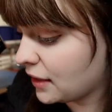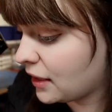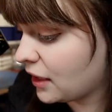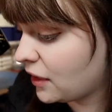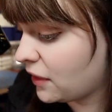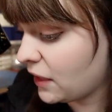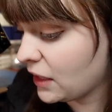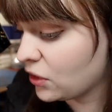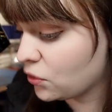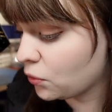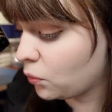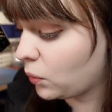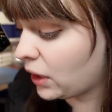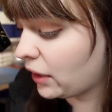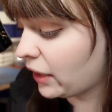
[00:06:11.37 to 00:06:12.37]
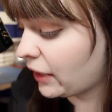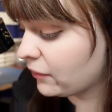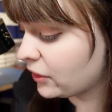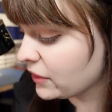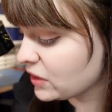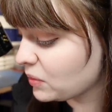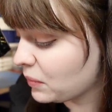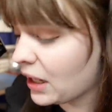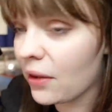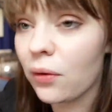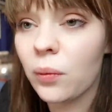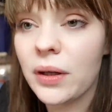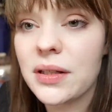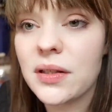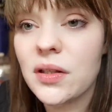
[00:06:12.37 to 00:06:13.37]
the cathedral, while I've got some
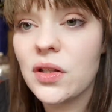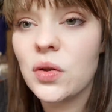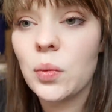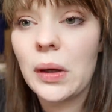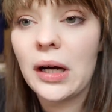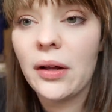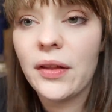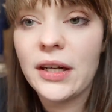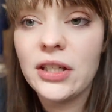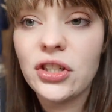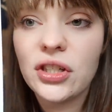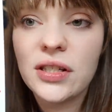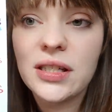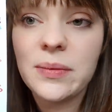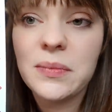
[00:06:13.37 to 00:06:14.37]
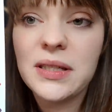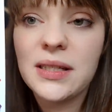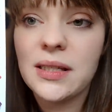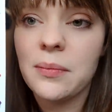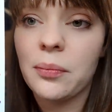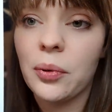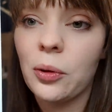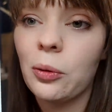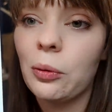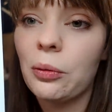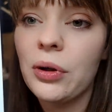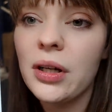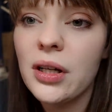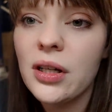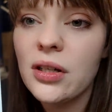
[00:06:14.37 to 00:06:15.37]
other ones as well that are just some
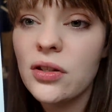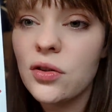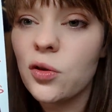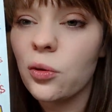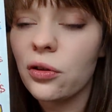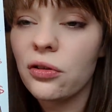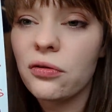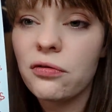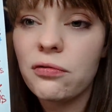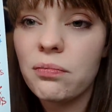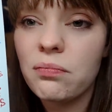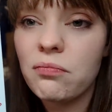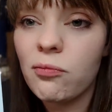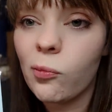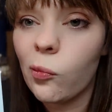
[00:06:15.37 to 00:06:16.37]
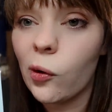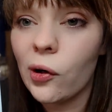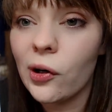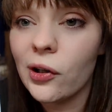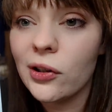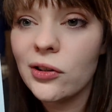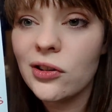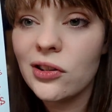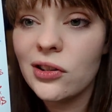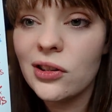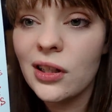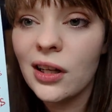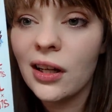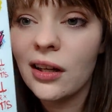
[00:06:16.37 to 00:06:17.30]
simple sort of words.